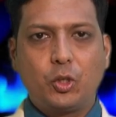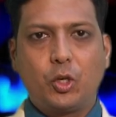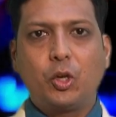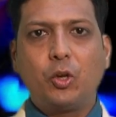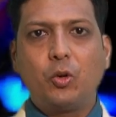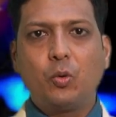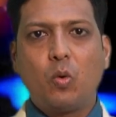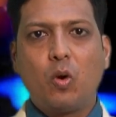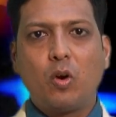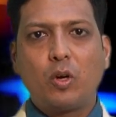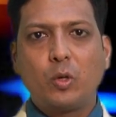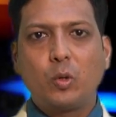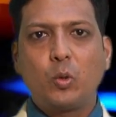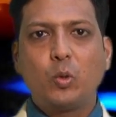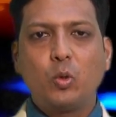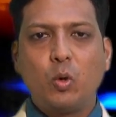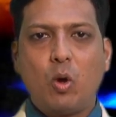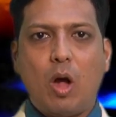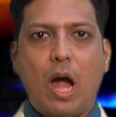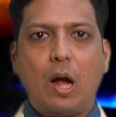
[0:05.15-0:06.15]
Do you want to
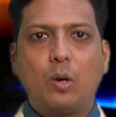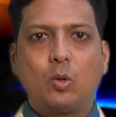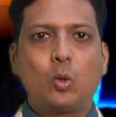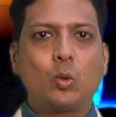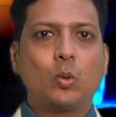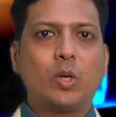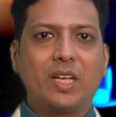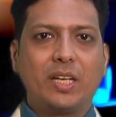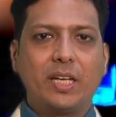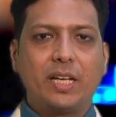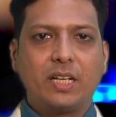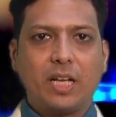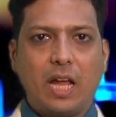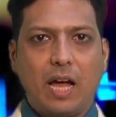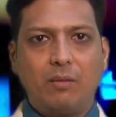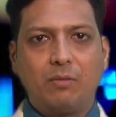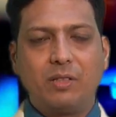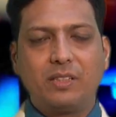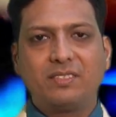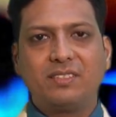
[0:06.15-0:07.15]
know how to connect
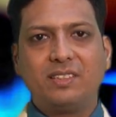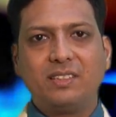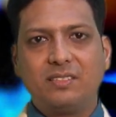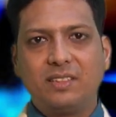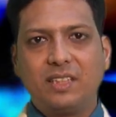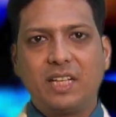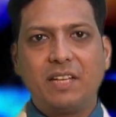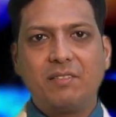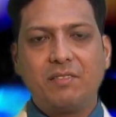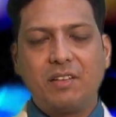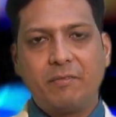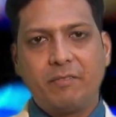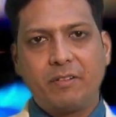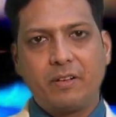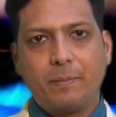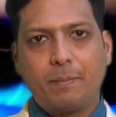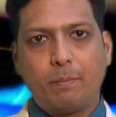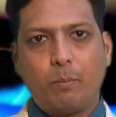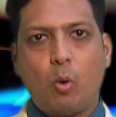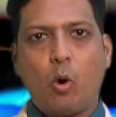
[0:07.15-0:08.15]
our CCTV
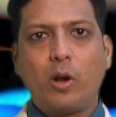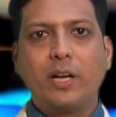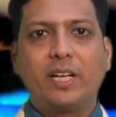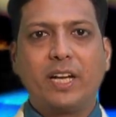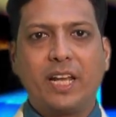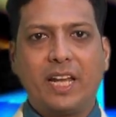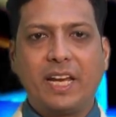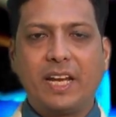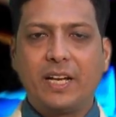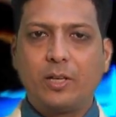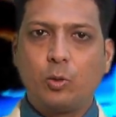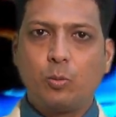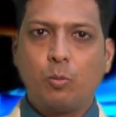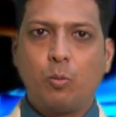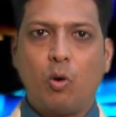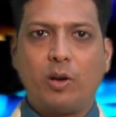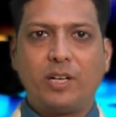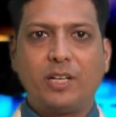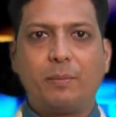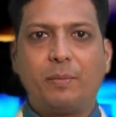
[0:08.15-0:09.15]
from point A to
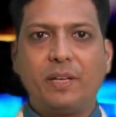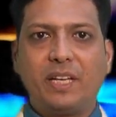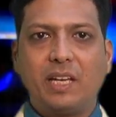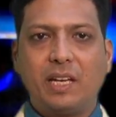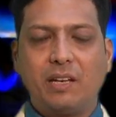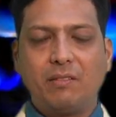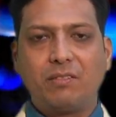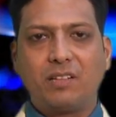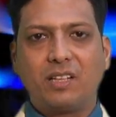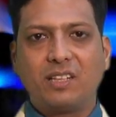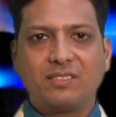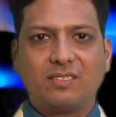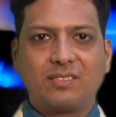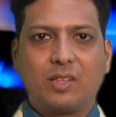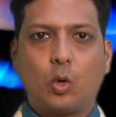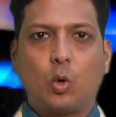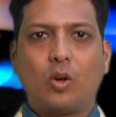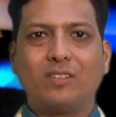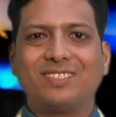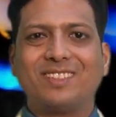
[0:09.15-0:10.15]
point B if it is
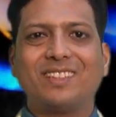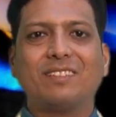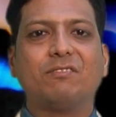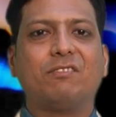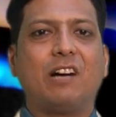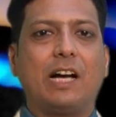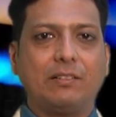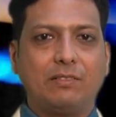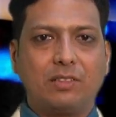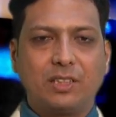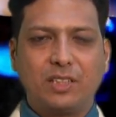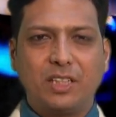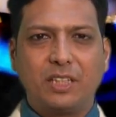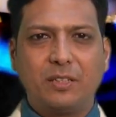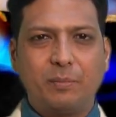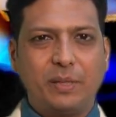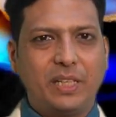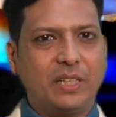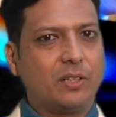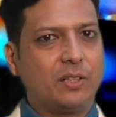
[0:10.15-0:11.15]
crossing
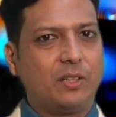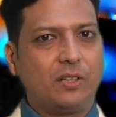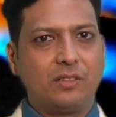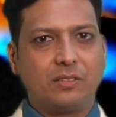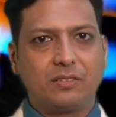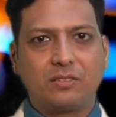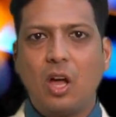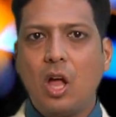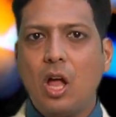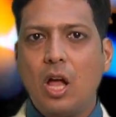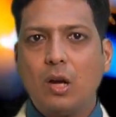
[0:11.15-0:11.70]
500 meters,